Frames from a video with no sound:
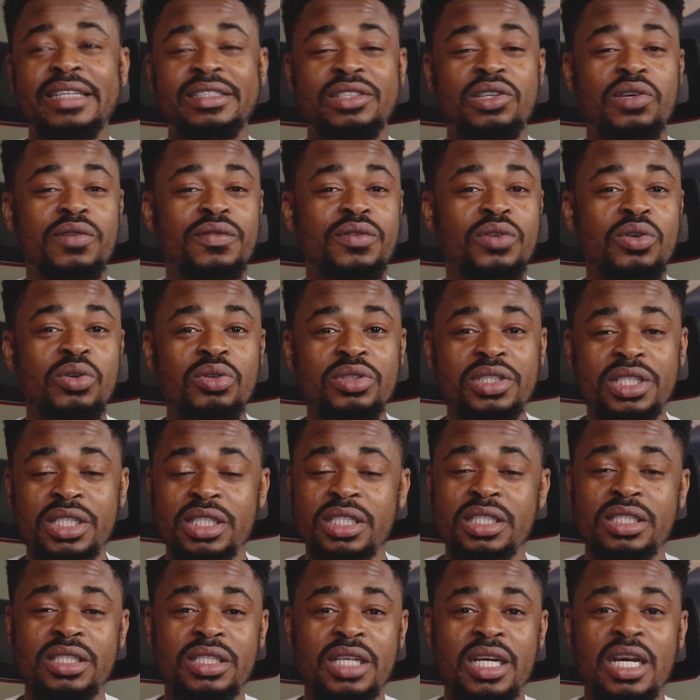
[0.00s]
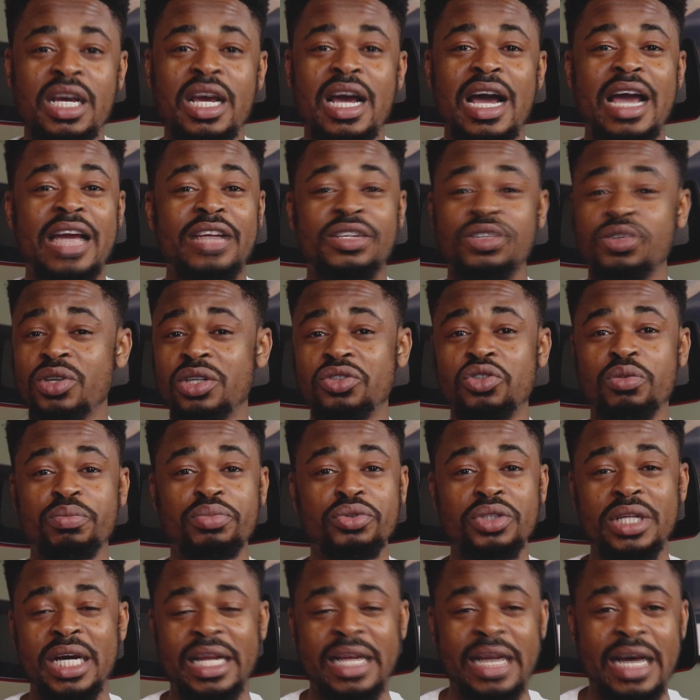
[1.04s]
idea of coding, I just want to
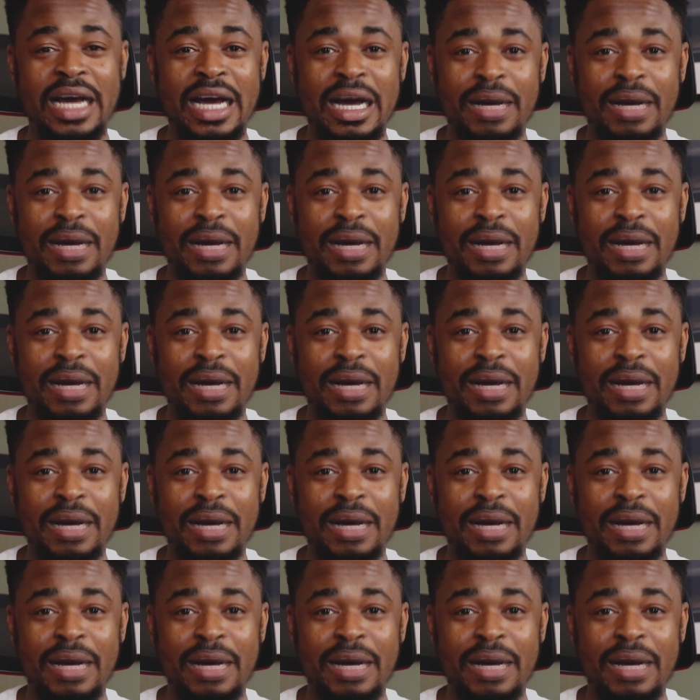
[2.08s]
build an